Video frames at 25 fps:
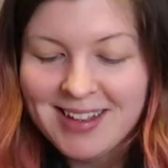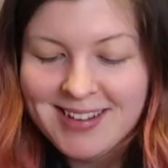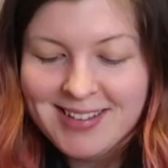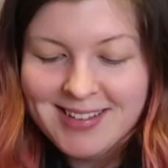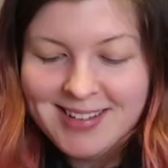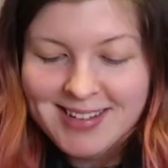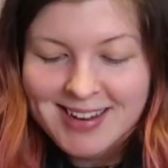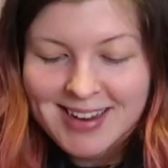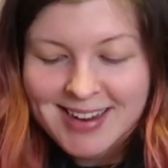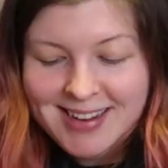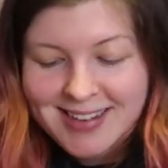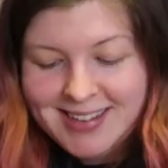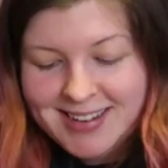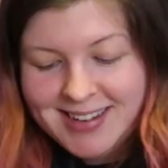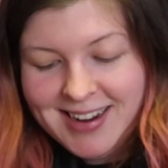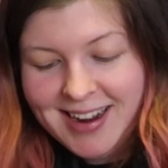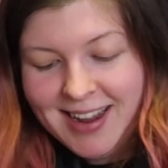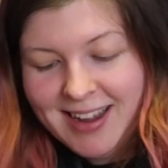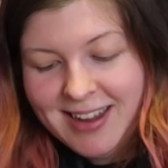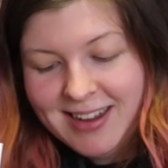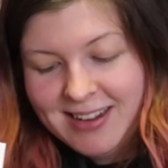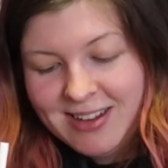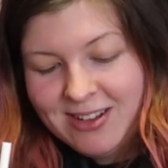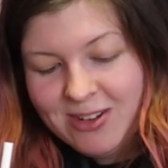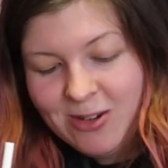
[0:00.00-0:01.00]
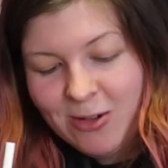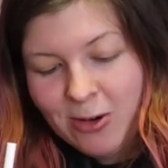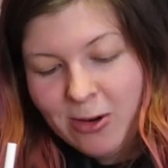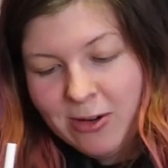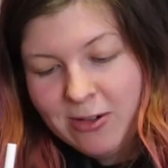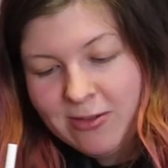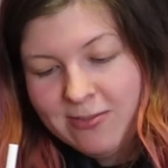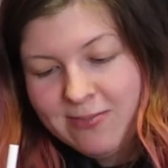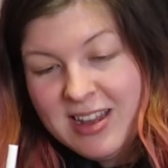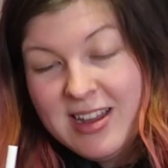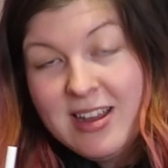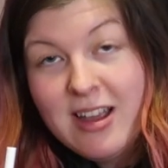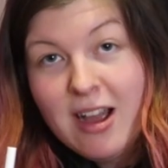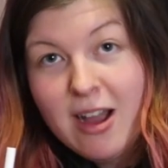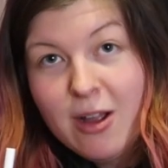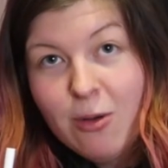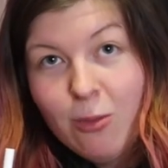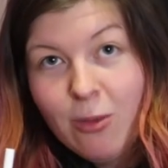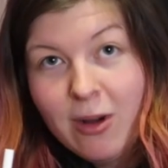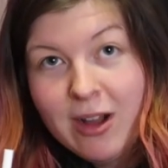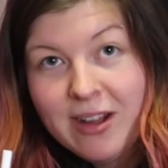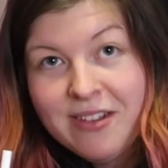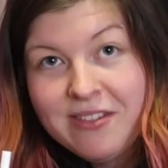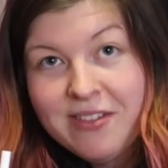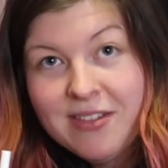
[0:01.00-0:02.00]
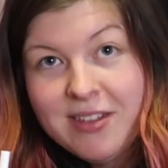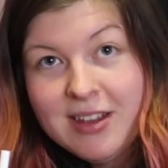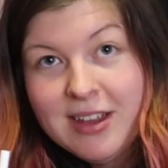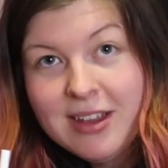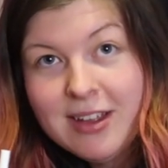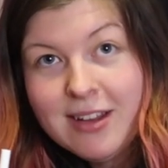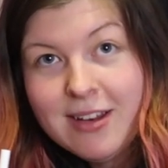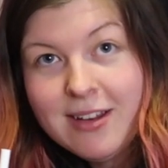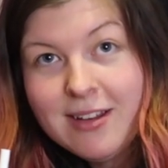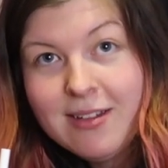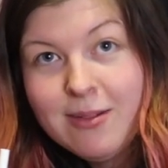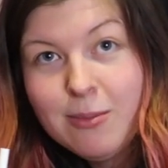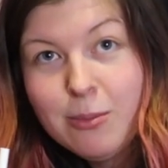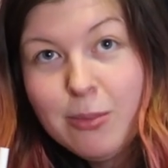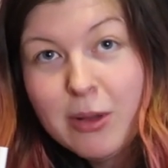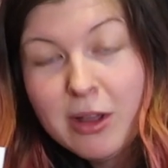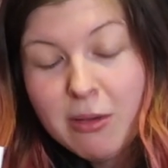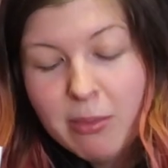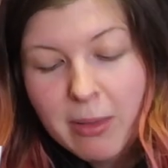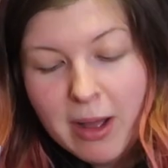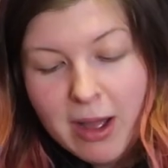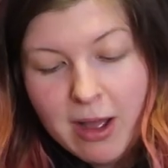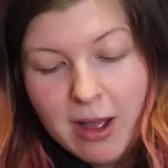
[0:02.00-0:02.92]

Let's taste test our DIY vegan Big